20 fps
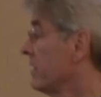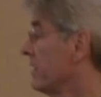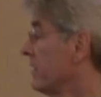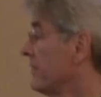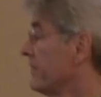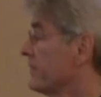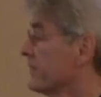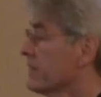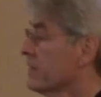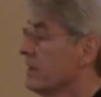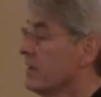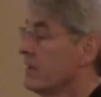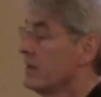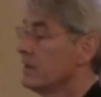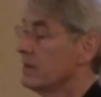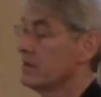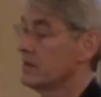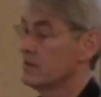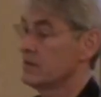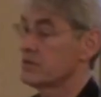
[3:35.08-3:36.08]
uh,
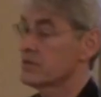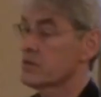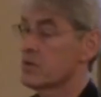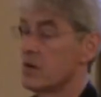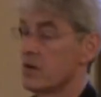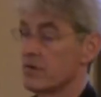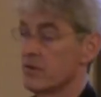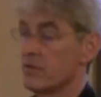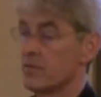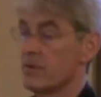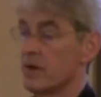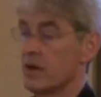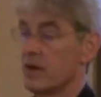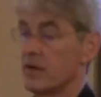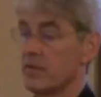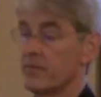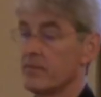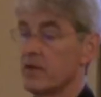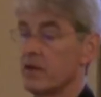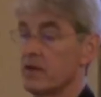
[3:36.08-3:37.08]
let's call them
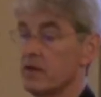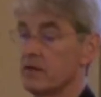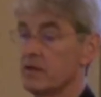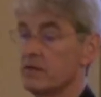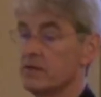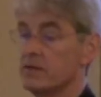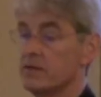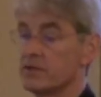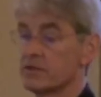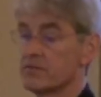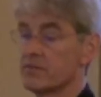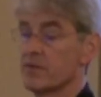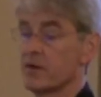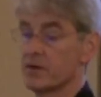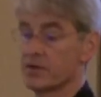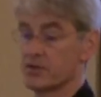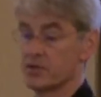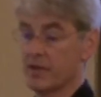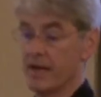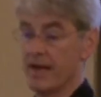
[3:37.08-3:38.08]
uh,
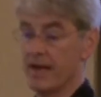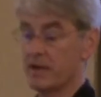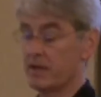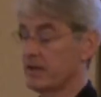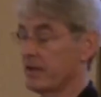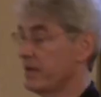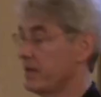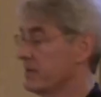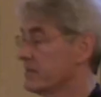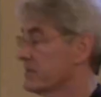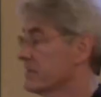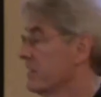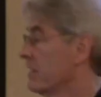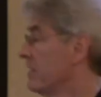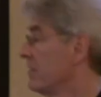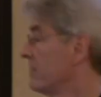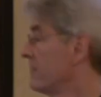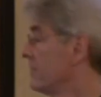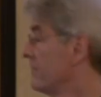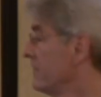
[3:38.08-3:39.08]
dysfunctionalities
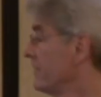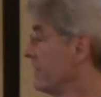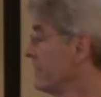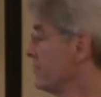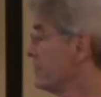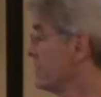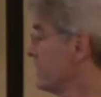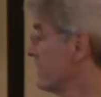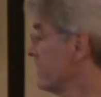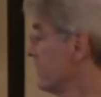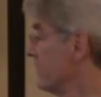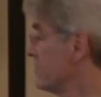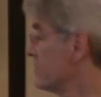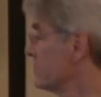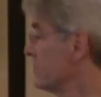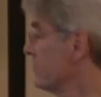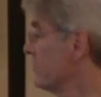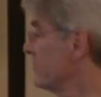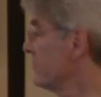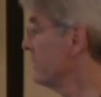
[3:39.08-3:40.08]
of the
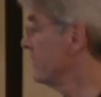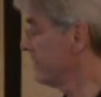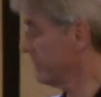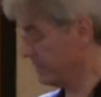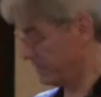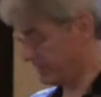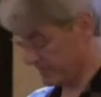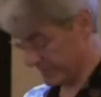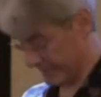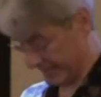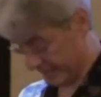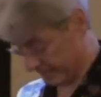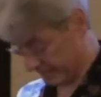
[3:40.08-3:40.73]
objectivist movement in the